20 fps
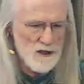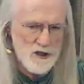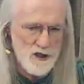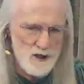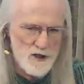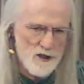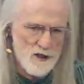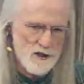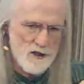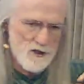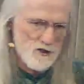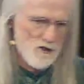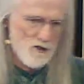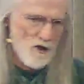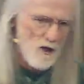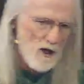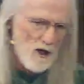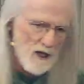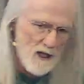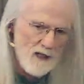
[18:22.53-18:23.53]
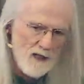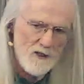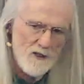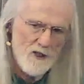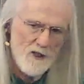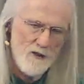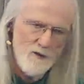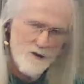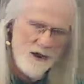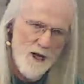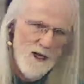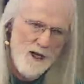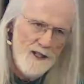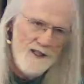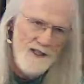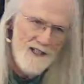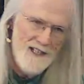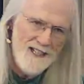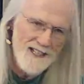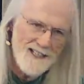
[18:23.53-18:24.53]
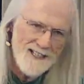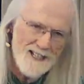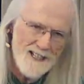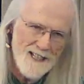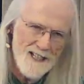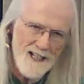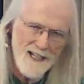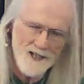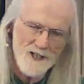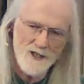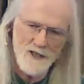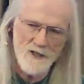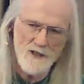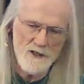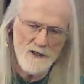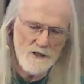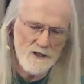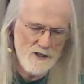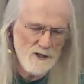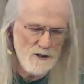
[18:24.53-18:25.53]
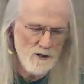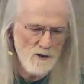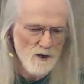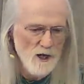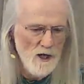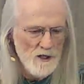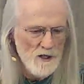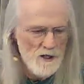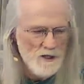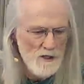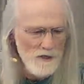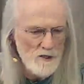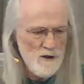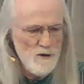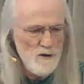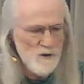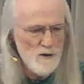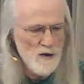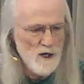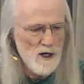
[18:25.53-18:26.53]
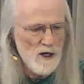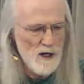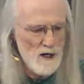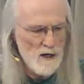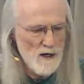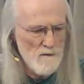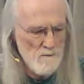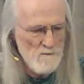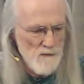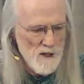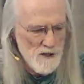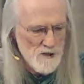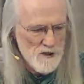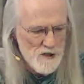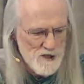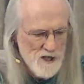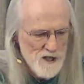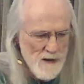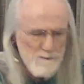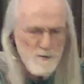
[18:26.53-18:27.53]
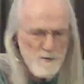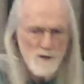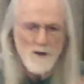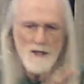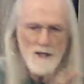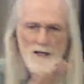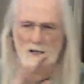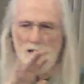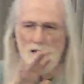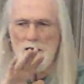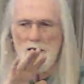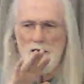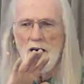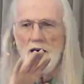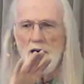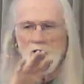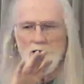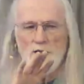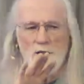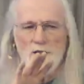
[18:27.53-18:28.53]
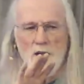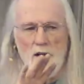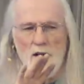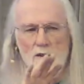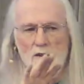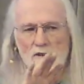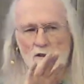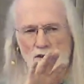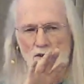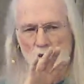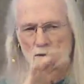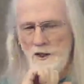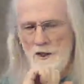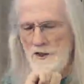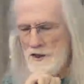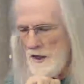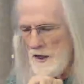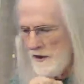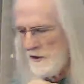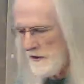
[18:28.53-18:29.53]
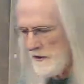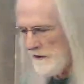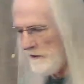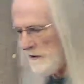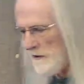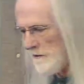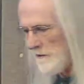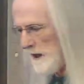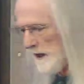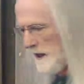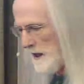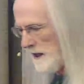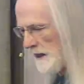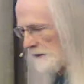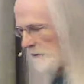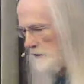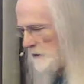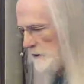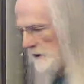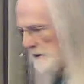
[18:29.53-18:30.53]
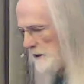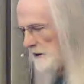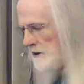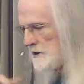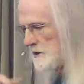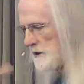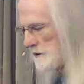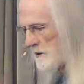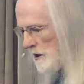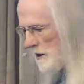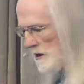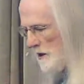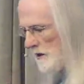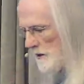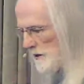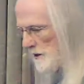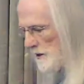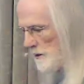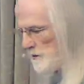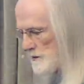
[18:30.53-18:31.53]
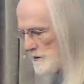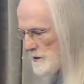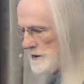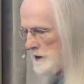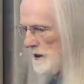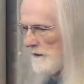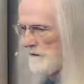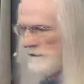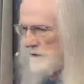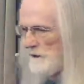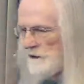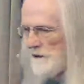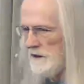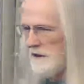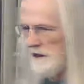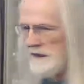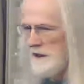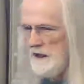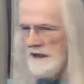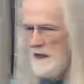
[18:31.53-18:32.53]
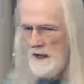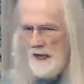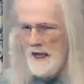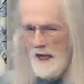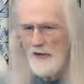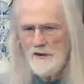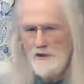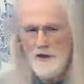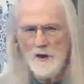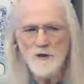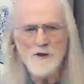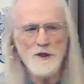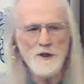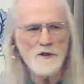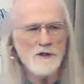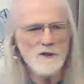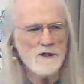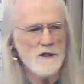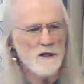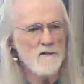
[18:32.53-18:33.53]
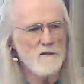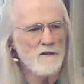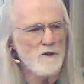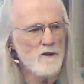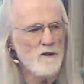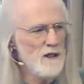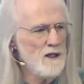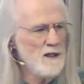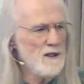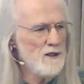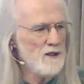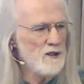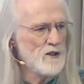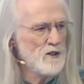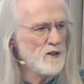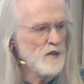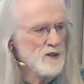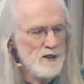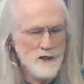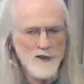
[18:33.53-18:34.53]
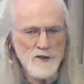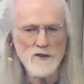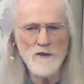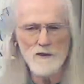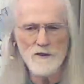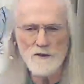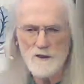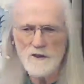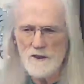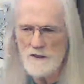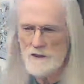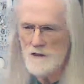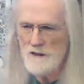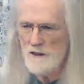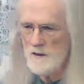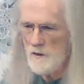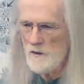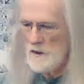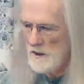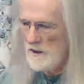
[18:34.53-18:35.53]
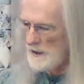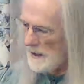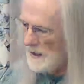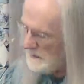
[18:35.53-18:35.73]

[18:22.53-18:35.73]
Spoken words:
to destroying, to disconnection, to separating ourselves from each other and from God, we could call those sinful. And those are sinful in the traditional sense of the word.